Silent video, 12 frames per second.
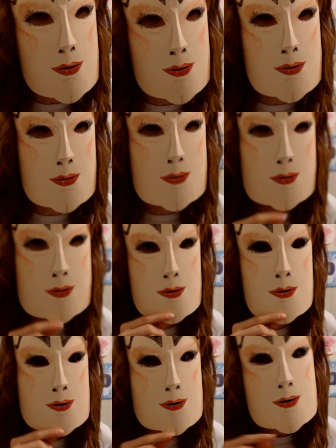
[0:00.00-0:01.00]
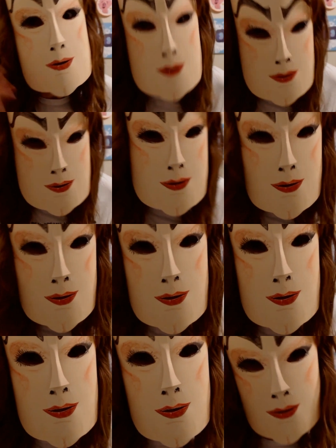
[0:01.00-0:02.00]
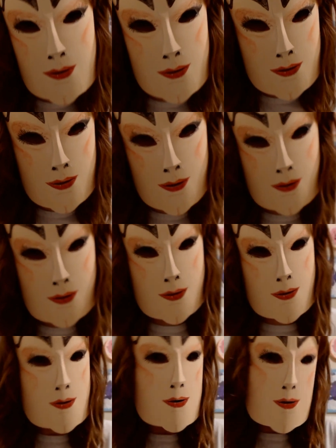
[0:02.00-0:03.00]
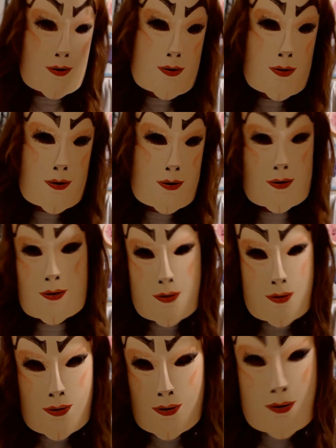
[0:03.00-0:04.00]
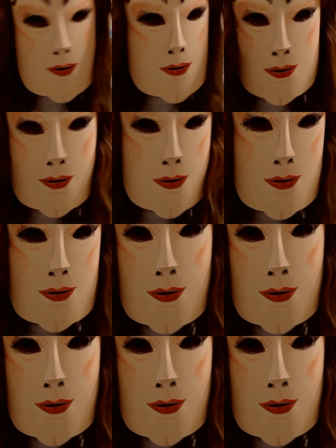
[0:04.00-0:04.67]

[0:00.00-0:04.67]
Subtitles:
nose, because this is how you're gonna know me from now on. I'm gonna